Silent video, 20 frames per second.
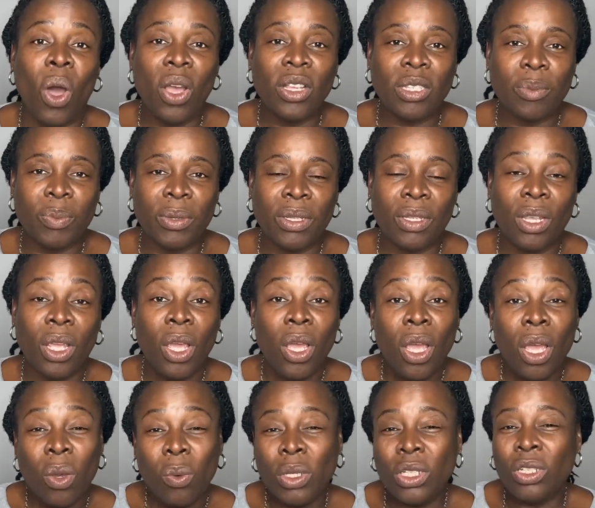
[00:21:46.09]
husband,
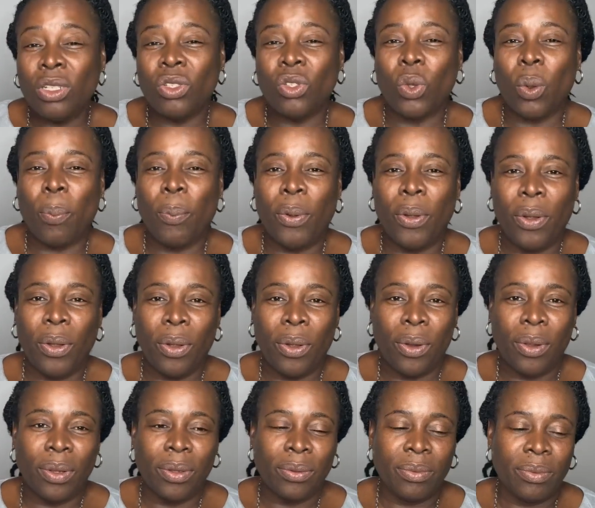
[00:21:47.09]
which is your
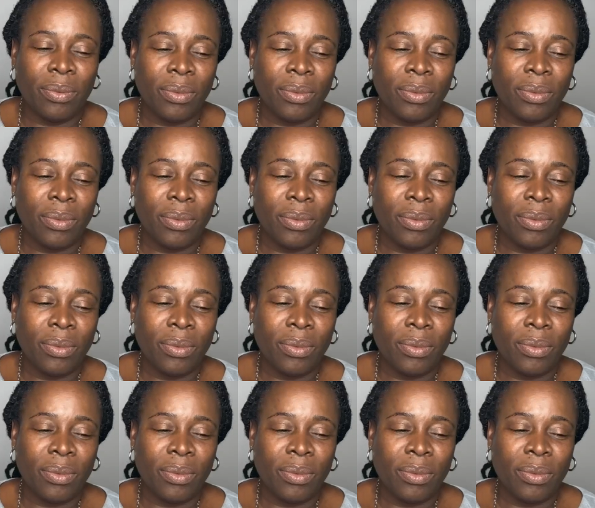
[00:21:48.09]
pearl.